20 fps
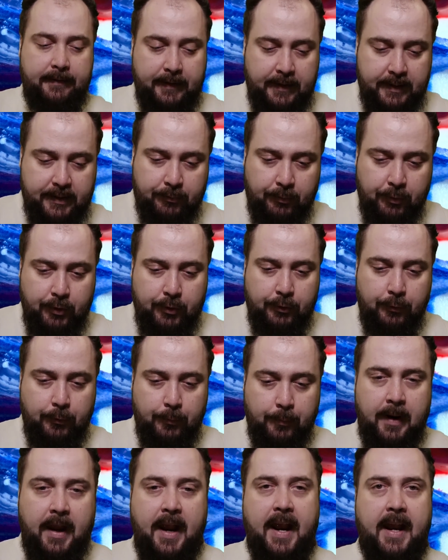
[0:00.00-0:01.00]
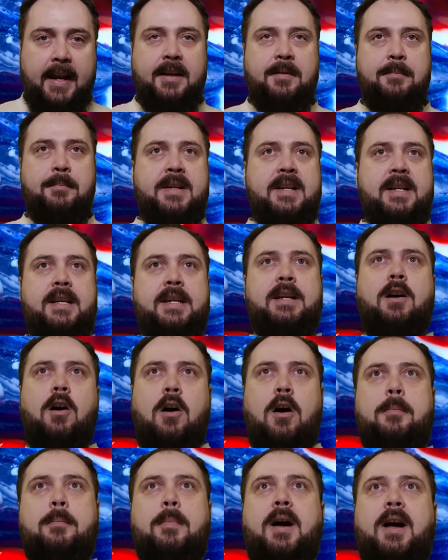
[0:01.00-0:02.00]
in this room and me
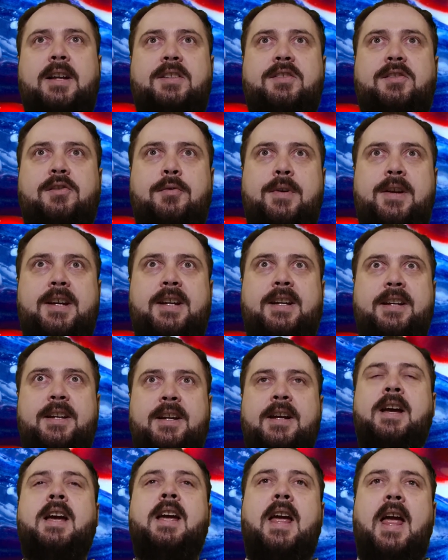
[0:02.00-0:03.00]
on my screen